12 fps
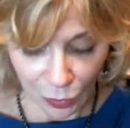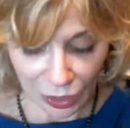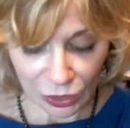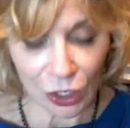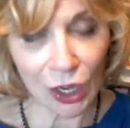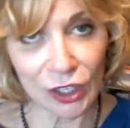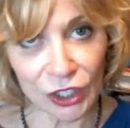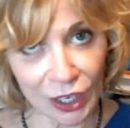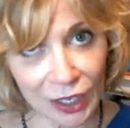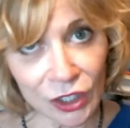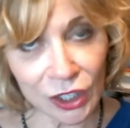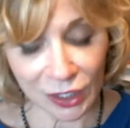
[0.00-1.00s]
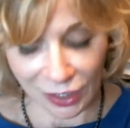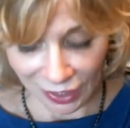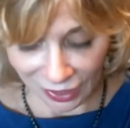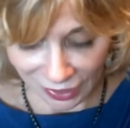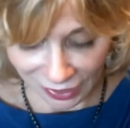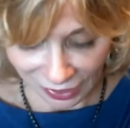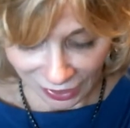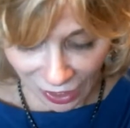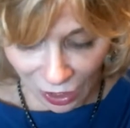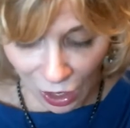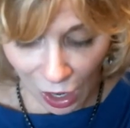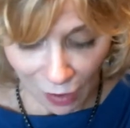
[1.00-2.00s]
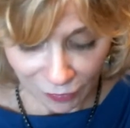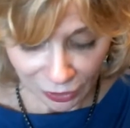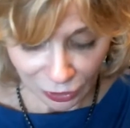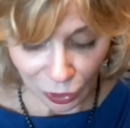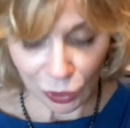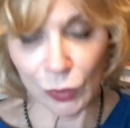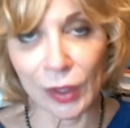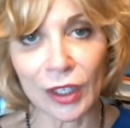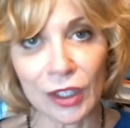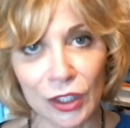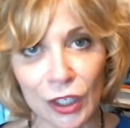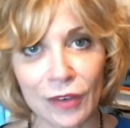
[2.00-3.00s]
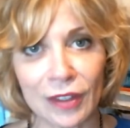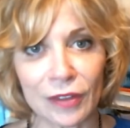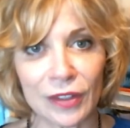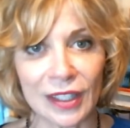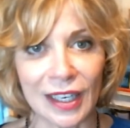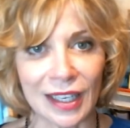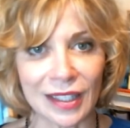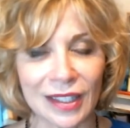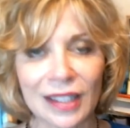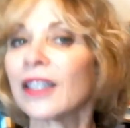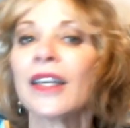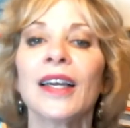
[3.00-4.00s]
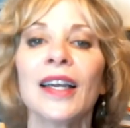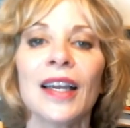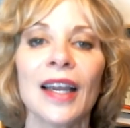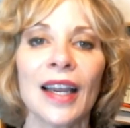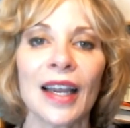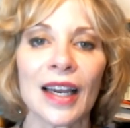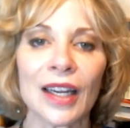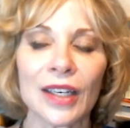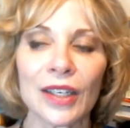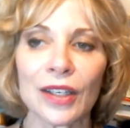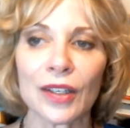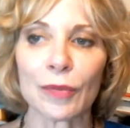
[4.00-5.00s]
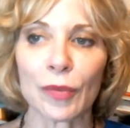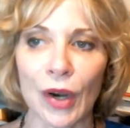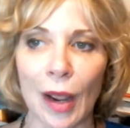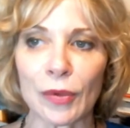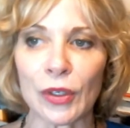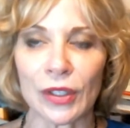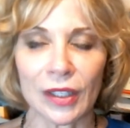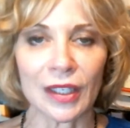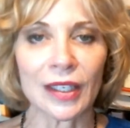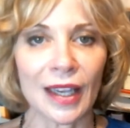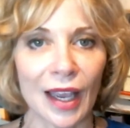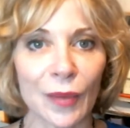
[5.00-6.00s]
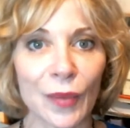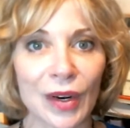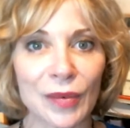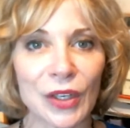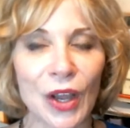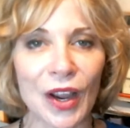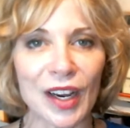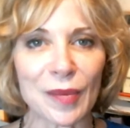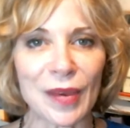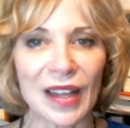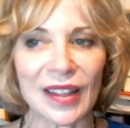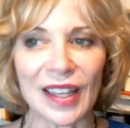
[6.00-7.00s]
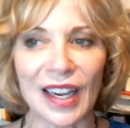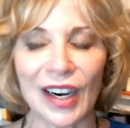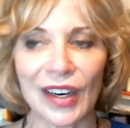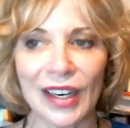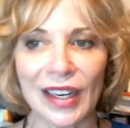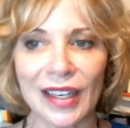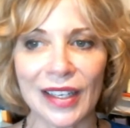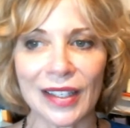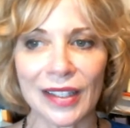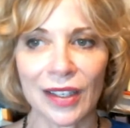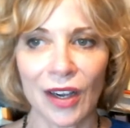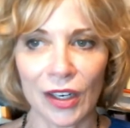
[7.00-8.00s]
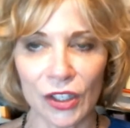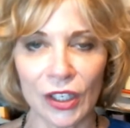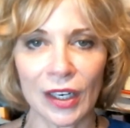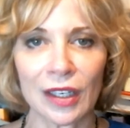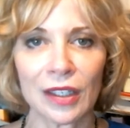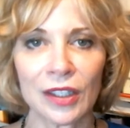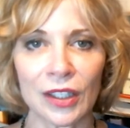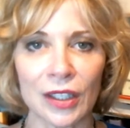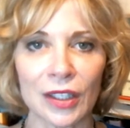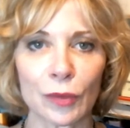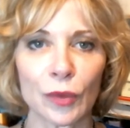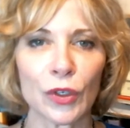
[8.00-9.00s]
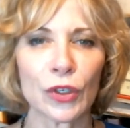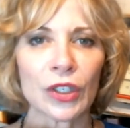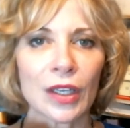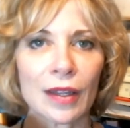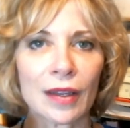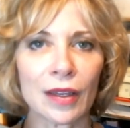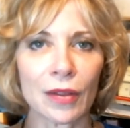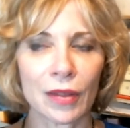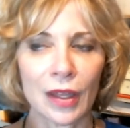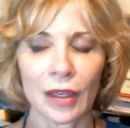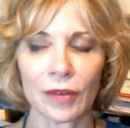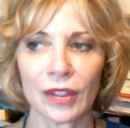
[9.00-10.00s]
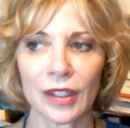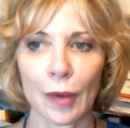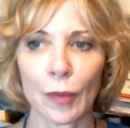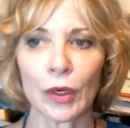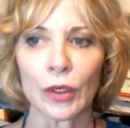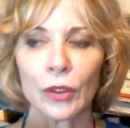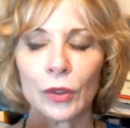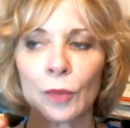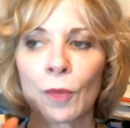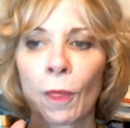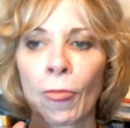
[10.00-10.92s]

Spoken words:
whereas conscientiousness often goes with a conservative stance. And perhaps you see again what I'm talking about there is conscientious. Usually you think of someone who's